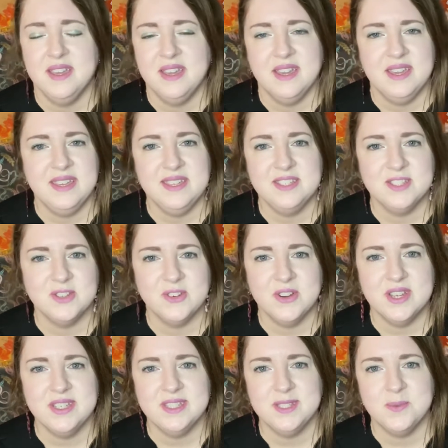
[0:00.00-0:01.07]
he's a
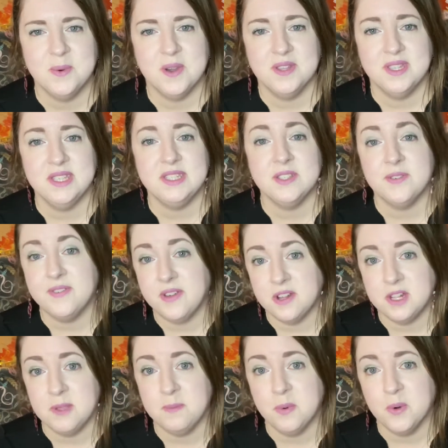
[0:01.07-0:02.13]
crazy one. He's a
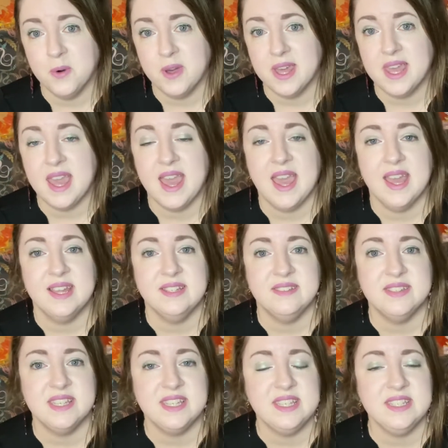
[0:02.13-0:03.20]
funny boy, and
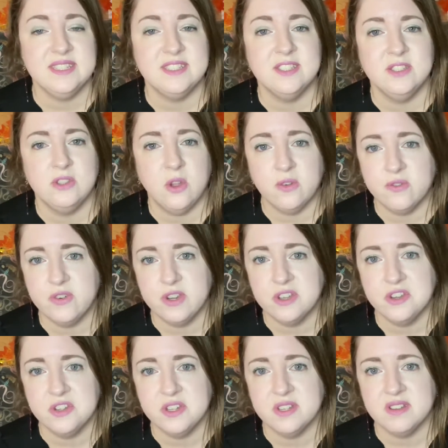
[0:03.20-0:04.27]
he's not very
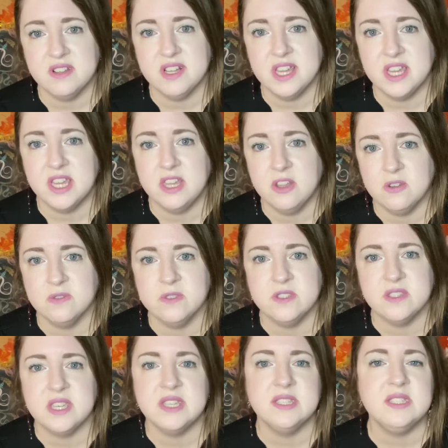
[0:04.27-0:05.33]
good at clinging on to
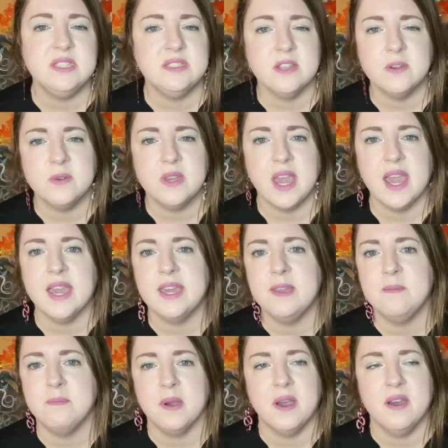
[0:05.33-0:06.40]
things. He's
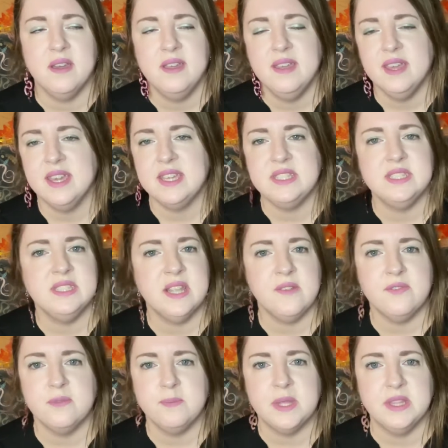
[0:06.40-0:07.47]
okay, but he's
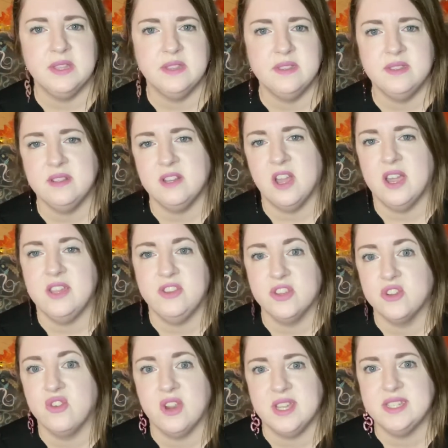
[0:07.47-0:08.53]
never been like the
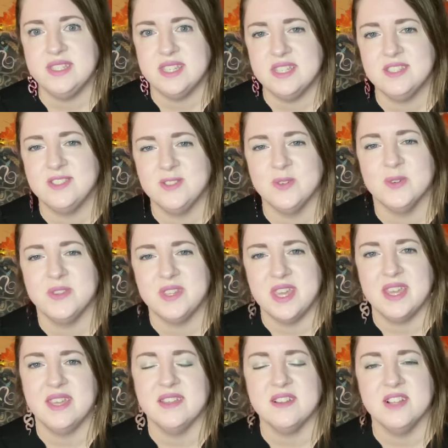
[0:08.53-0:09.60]
greatest sort of
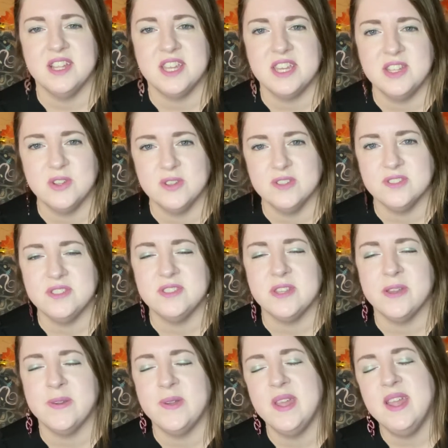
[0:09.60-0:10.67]
thing at clinging on.
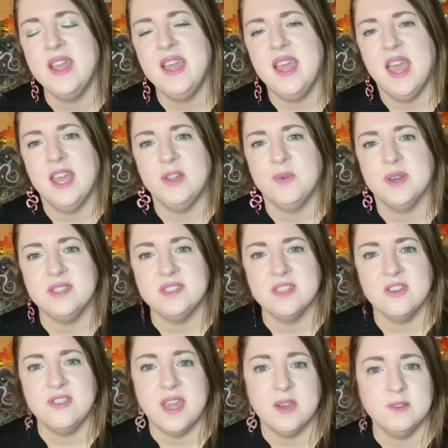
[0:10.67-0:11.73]
So anyway,
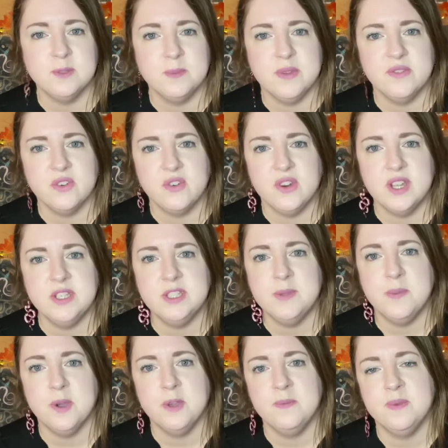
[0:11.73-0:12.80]
so that was a bit of a crazy
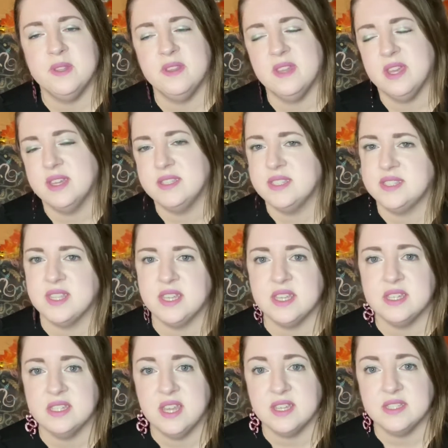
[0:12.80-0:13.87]
moment. As I say,
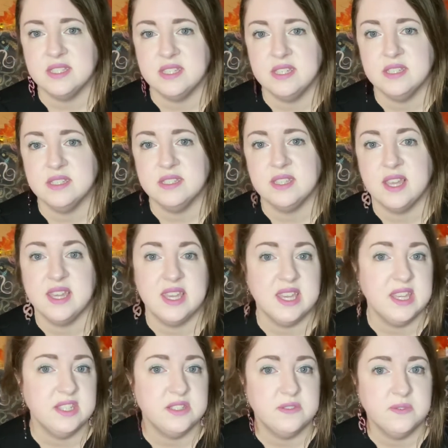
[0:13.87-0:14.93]
Caduceus ate
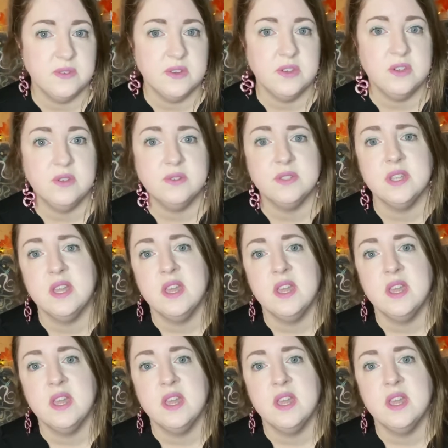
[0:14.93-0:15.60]
his food.